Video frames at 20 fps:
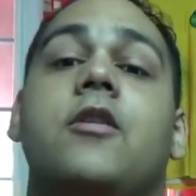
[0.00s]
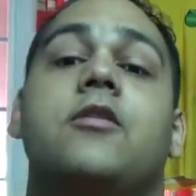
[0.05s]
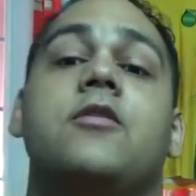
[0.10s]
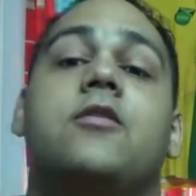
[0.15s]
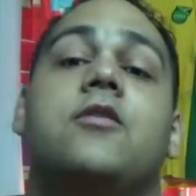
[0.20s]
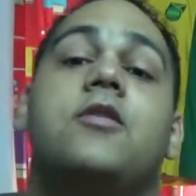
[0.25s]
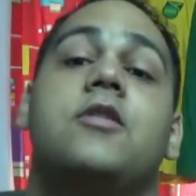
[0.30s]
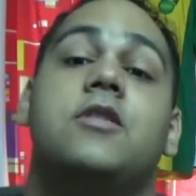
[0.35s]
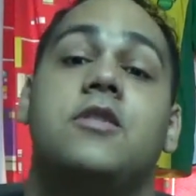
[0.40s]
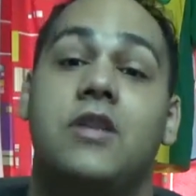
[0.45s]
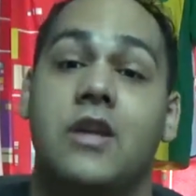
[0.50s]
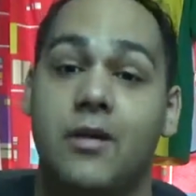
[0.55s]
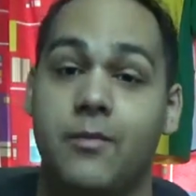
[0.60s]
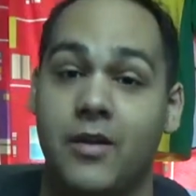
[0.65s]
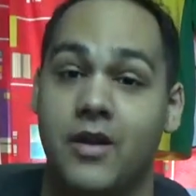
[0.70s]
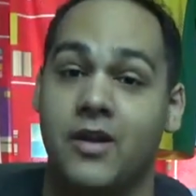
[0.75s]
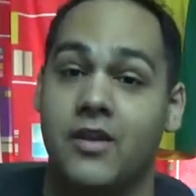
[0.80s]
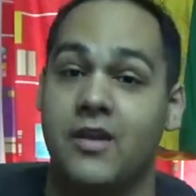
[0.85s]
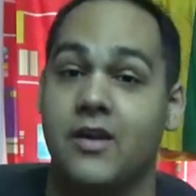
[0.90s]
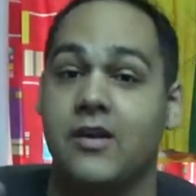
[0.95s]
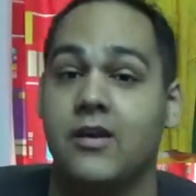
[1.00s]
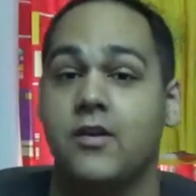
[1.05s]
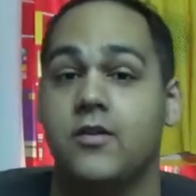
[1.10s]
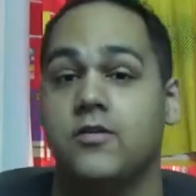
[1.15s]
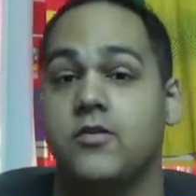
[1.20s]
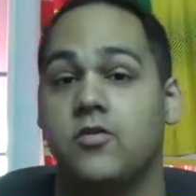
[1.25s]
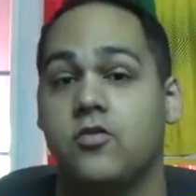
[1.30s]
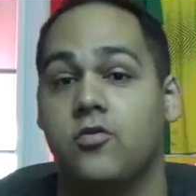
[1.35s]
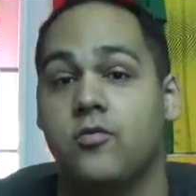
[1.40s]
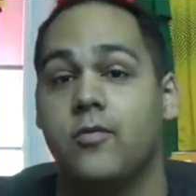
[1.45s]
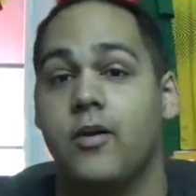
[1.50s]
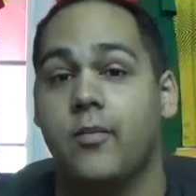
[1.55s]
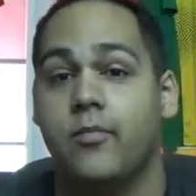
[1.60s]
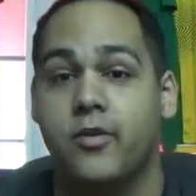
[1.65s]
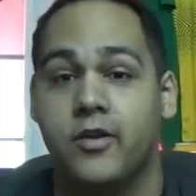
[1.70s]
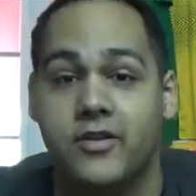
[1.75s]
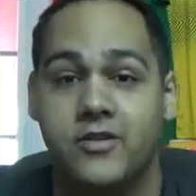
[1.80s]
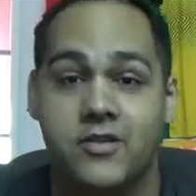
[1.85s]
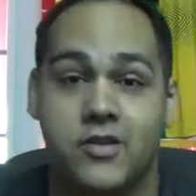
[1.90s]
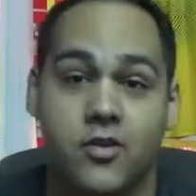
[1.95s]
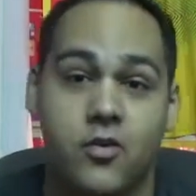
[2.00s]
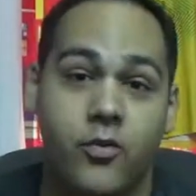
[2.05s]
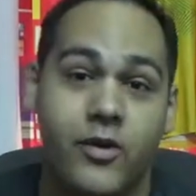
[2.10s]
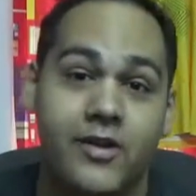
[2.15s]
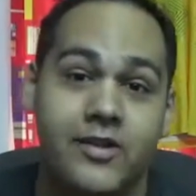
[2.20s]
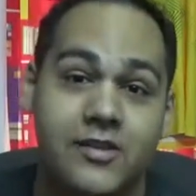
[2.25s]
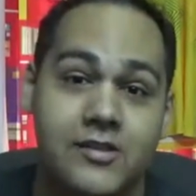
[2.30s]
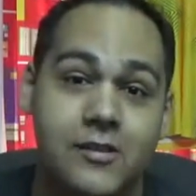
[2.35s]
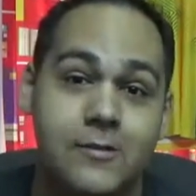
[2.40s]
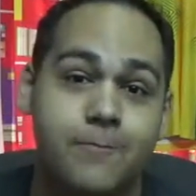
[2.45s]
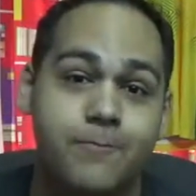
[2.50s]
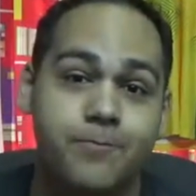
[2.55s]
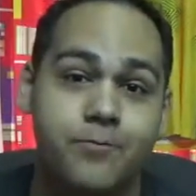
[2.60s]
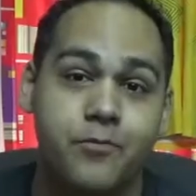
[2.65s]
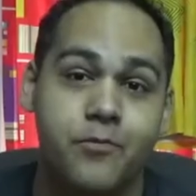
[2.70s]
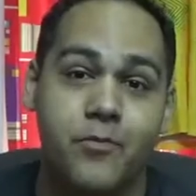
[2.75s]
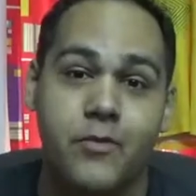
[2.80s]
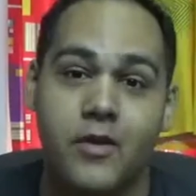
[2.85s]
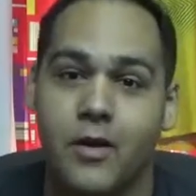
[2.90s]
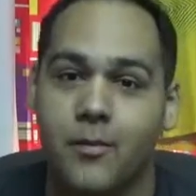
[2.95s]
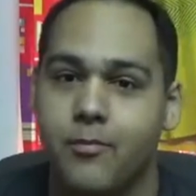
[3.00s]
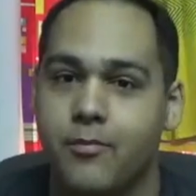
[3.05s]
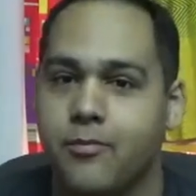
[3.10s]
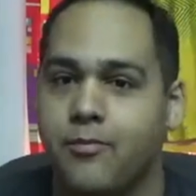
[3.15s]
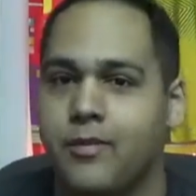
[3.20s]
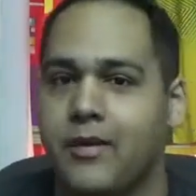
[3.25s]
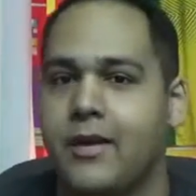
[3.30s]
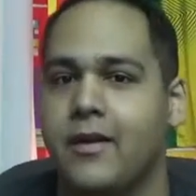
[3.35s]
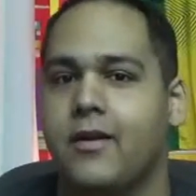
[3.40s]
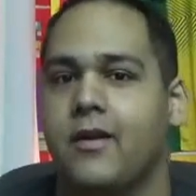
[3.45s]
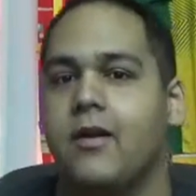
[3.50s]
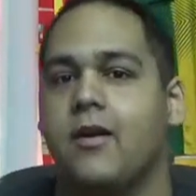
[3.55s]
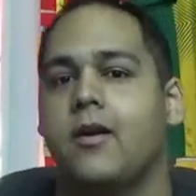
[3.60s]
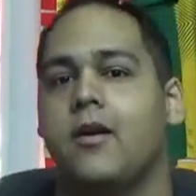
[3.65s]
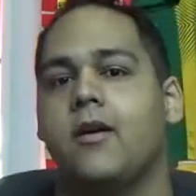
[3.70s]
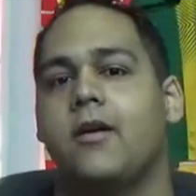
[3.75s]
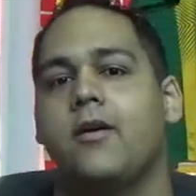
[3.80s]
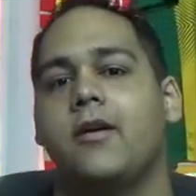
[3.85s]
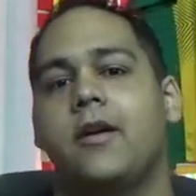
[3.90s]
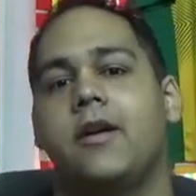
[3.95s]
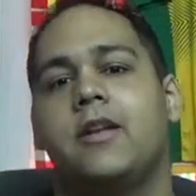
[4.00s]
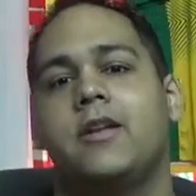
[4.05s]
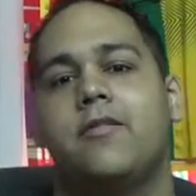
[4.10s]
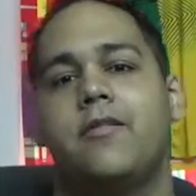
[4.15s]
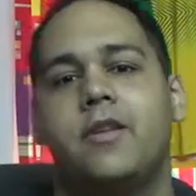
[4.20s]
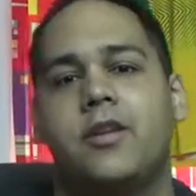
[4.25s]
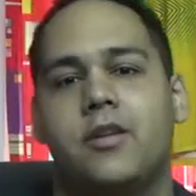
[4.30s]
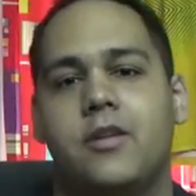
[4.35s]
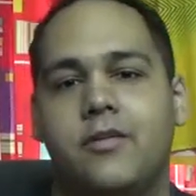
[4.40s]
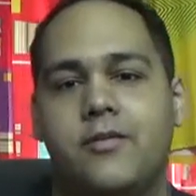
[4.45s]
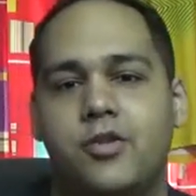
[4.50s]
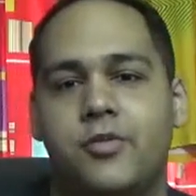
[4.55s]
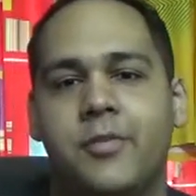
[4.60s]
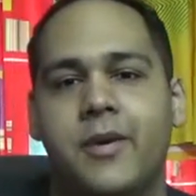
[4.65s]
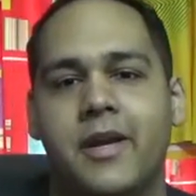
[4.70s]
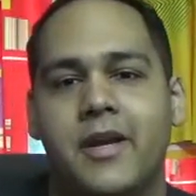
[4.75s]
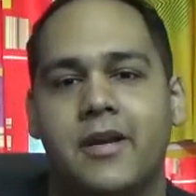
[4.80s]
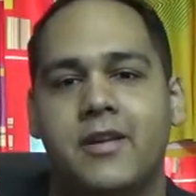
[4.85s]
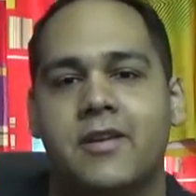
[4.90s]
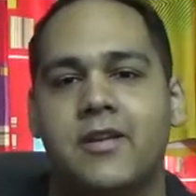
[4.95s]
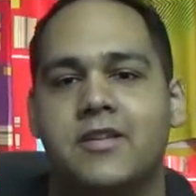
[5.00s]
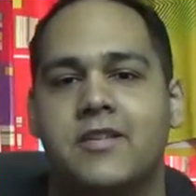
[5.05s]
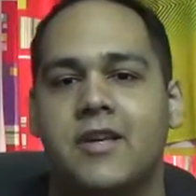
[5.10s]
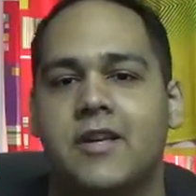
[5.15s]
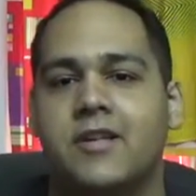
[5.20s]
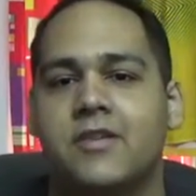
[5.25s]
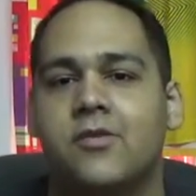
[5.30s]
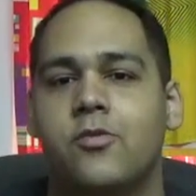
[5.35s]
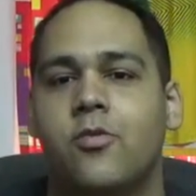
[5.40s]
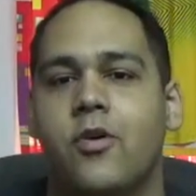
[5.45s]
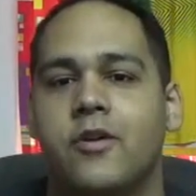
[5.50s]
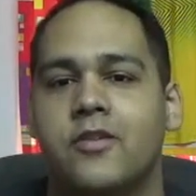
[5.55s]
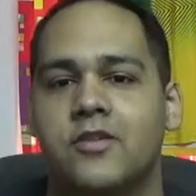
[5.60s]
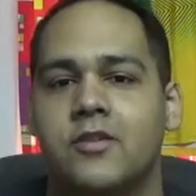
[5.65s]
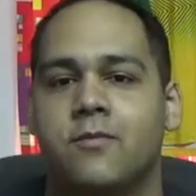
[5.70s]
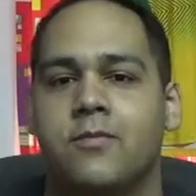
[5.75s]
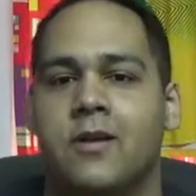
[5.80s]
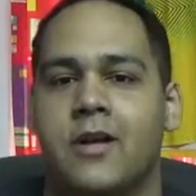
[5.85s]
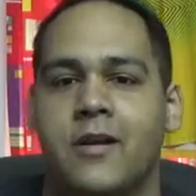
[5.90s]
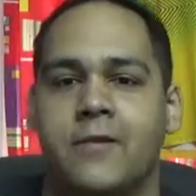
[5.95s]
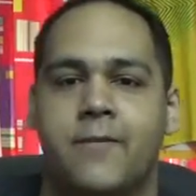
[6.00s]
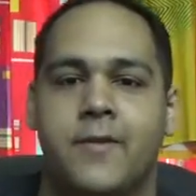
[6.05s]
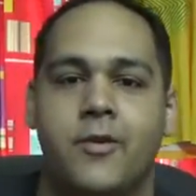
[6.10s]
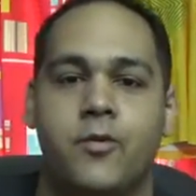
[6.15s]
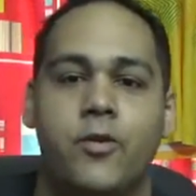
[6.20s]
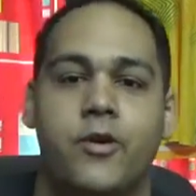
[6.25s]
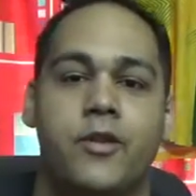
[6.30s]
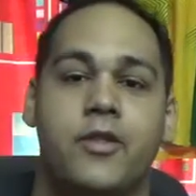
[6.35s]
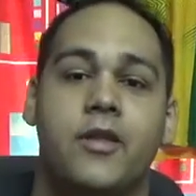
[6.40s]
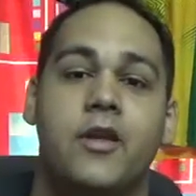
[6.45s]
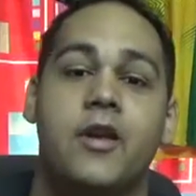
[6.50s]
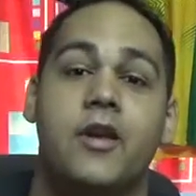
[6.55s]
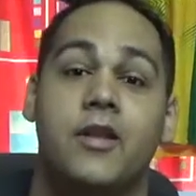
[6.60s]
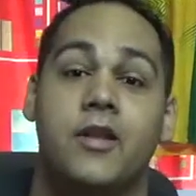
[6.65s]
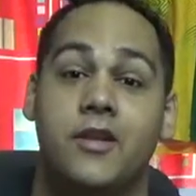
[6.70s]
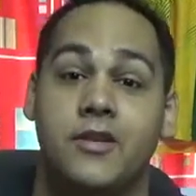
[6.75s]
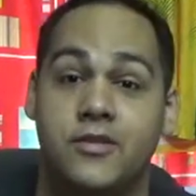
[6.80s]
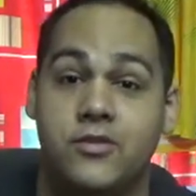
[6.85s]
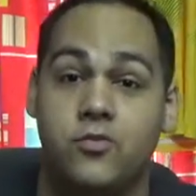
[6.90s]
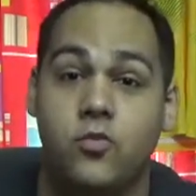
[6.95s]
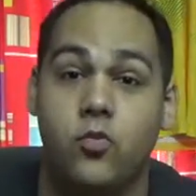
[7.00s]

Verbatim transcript: I'm going to say a big thank you to Mauricio Wilson, individual of Jamaican descent, who has supplied me with this